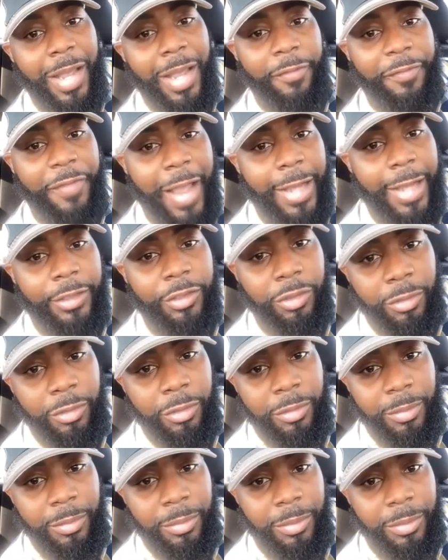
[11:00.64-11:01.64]
your manufacturer,
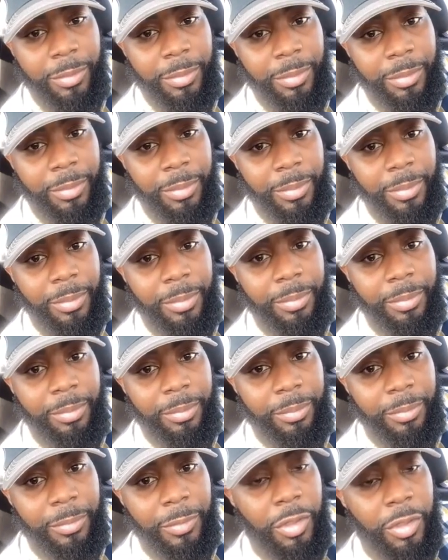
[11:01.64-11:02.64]

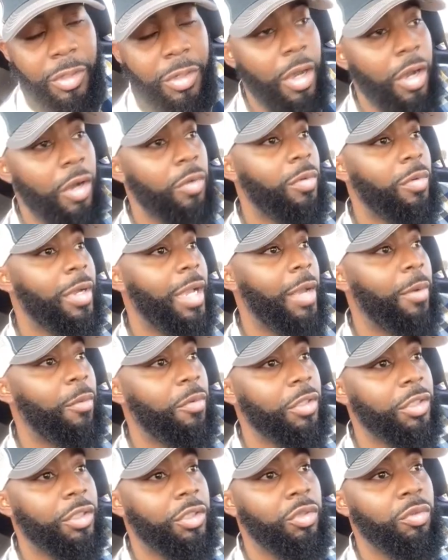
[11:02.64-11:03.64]
you know,
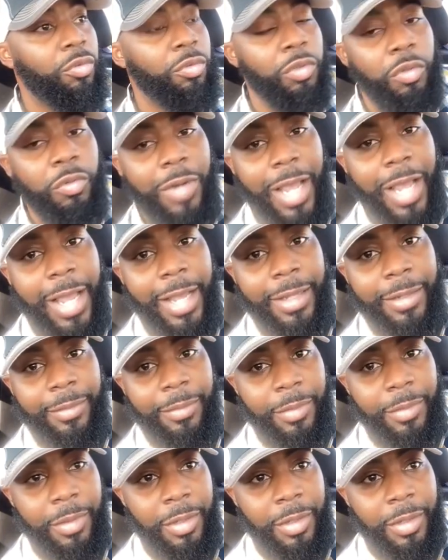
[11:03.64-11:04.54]
and once you do that,